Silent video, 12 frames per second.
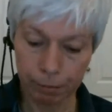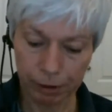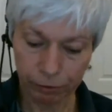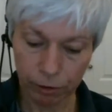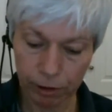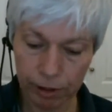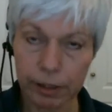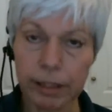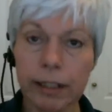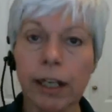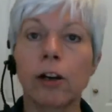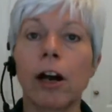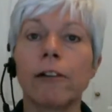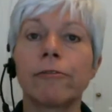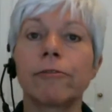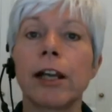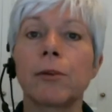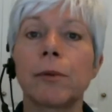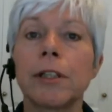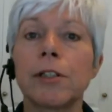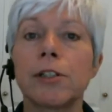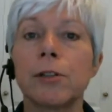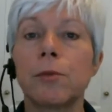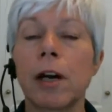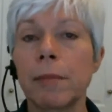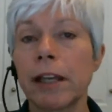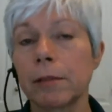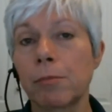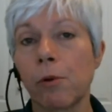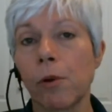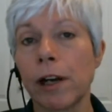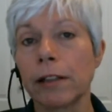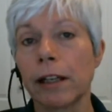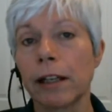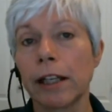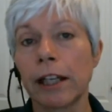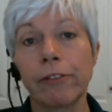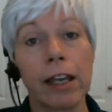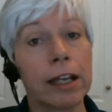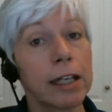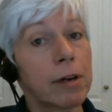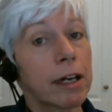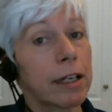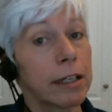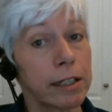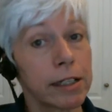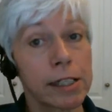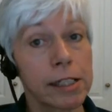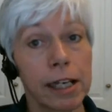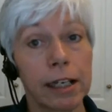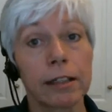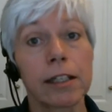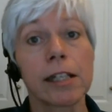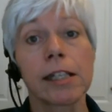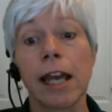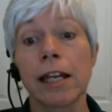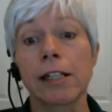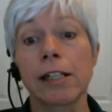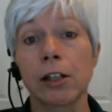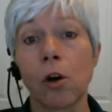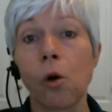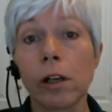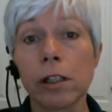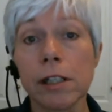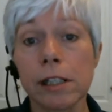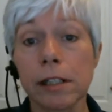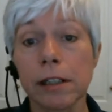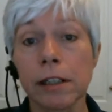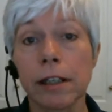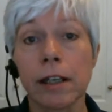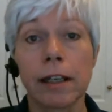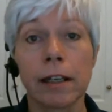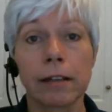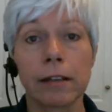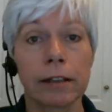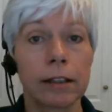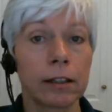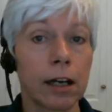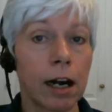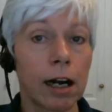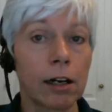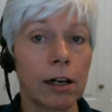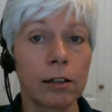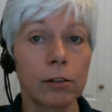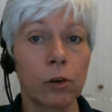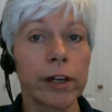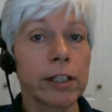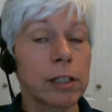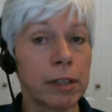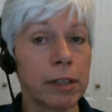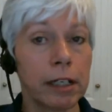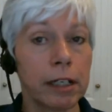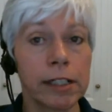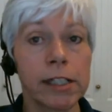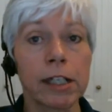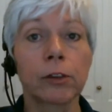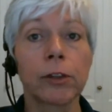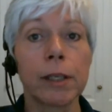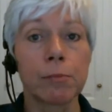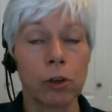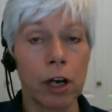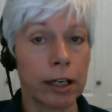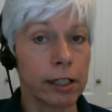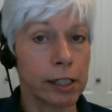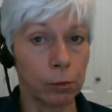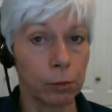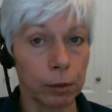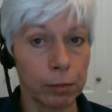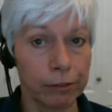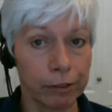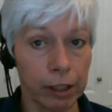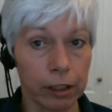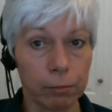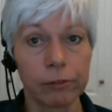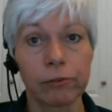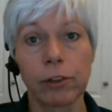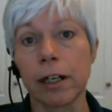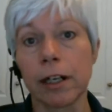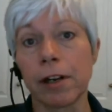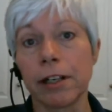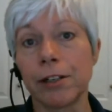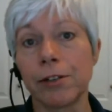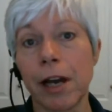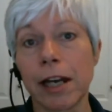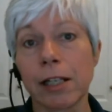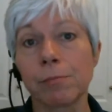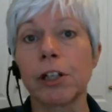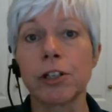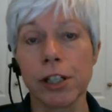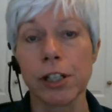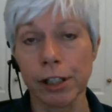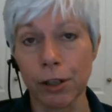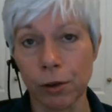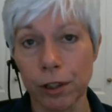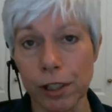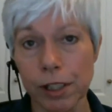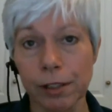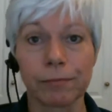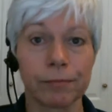before you cut off, Frank, we do want to make the point that if anybody is taking this as the course, that there are going to be auxiliary products that will be available for anybody who has purchased the course.